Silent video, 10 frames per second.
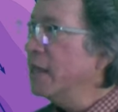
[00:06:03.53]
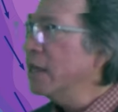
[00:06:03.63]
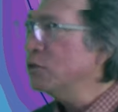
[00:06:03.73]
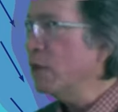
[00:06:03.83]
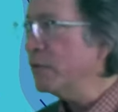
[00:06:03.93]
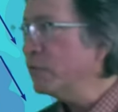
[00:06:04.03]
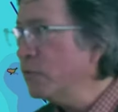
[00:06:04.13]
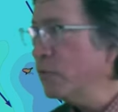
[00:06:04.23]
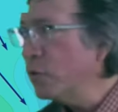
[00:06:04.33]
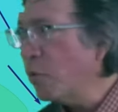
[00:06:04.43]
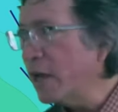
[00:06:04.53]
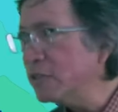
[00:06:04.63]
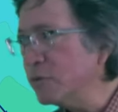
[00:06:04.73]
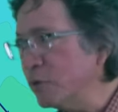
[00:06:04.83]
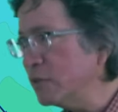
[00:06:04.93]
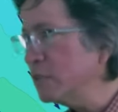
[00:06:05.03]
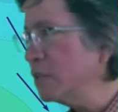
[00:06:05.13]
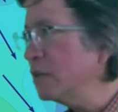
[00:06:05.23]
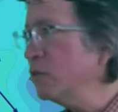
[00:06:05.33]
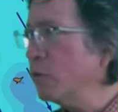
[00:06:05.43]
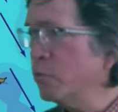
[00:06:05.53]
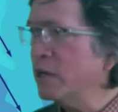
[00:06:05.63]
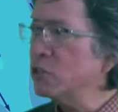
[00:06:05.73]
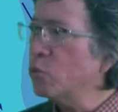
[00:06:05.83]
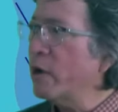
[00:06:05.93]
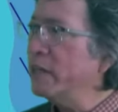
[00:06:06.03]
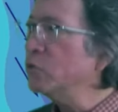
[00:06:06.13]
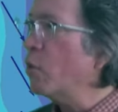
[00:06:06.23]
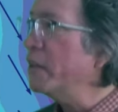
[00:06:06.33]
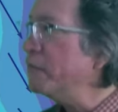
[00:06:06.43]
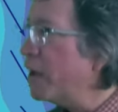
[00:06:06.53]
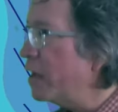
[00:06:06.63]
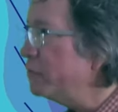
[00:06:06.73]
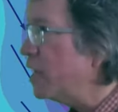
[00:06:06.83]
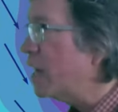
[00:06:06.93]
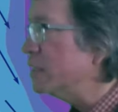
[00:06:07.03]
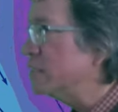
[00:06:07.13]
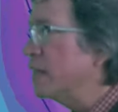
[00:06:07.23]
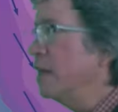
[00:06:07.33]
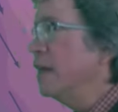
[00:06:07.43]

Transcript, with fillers: As we get further west, winds uh, northwest 20 to 25 knots.